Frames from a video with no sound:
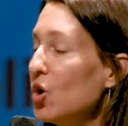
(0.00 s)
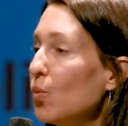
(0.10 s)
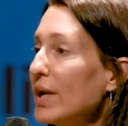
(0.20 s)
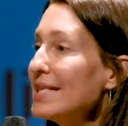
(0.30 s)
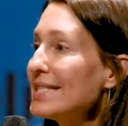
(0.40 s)

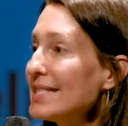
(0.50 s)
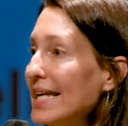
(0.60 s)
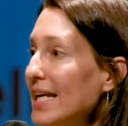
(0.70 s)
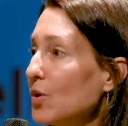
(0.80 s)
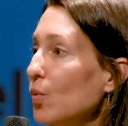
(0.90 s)
We
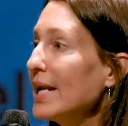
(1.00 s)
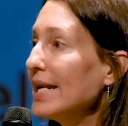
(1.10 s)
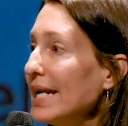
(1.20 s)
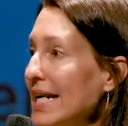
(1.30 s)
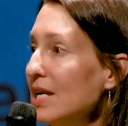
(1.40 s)
seek, we
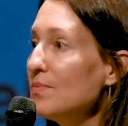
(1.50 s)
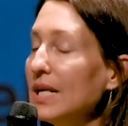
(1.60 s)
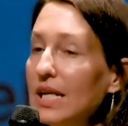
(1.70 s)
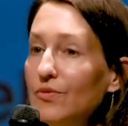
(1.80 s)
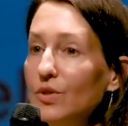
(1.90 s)
need
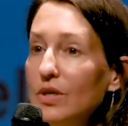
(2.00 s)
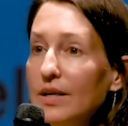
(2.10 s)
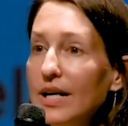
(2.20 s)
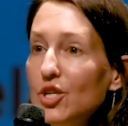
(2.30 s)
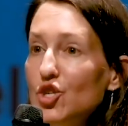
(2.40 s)
meaningful
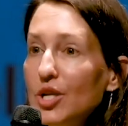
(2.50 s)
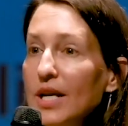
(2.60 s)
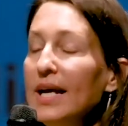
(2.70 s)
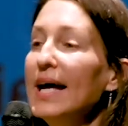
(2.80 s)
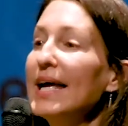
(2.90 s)
connection,